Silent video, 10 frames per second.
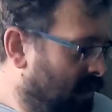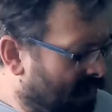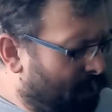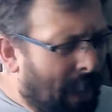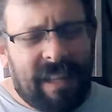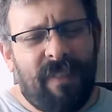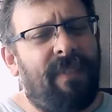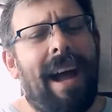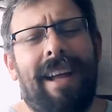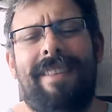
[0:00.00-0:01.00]
despite the
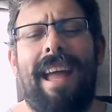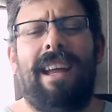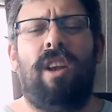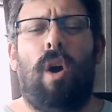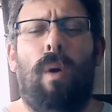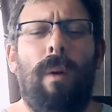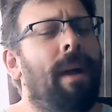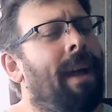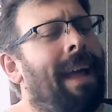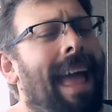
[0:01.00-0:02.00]
fact that
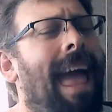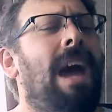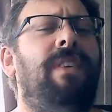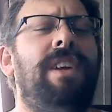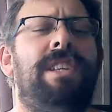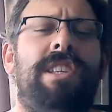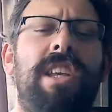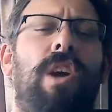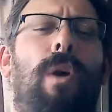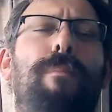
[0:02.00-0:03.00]
every
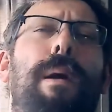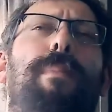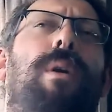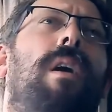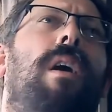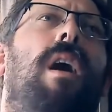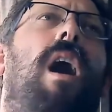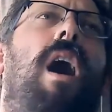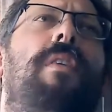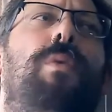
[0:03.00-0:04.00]
single member
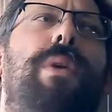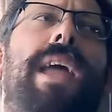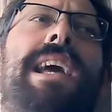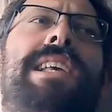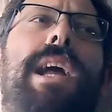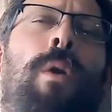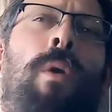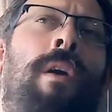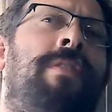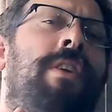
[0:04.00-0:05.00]
of the
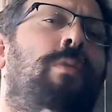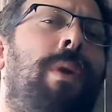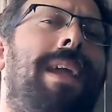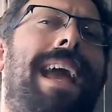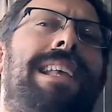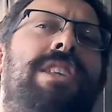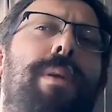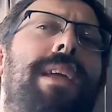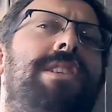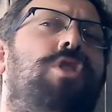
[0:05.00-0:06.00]

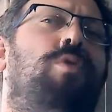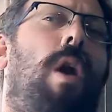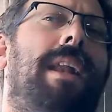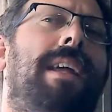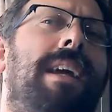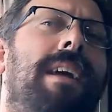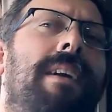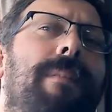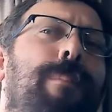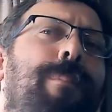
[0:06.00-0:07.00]
re-extermination squad
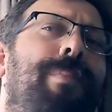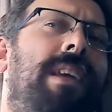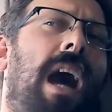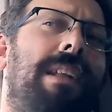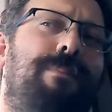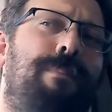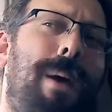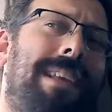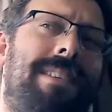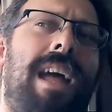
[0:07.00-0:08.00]
got
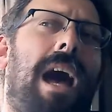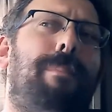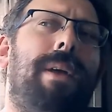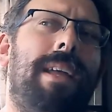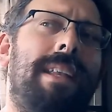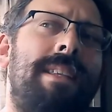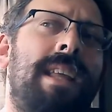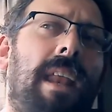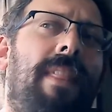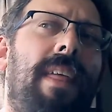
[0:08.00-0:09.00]
messed up,
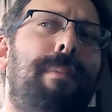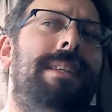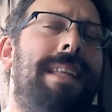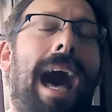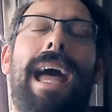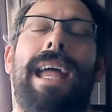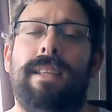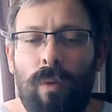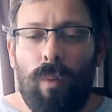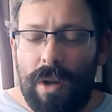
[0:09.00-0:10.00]
none of them died,
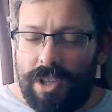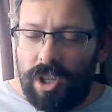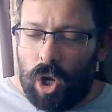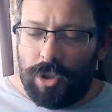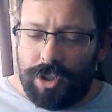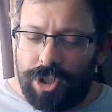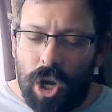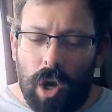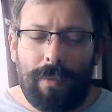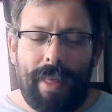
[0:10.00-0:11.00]
which goes to
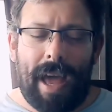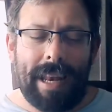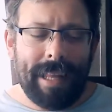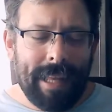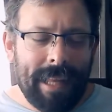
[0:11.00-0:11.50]
show that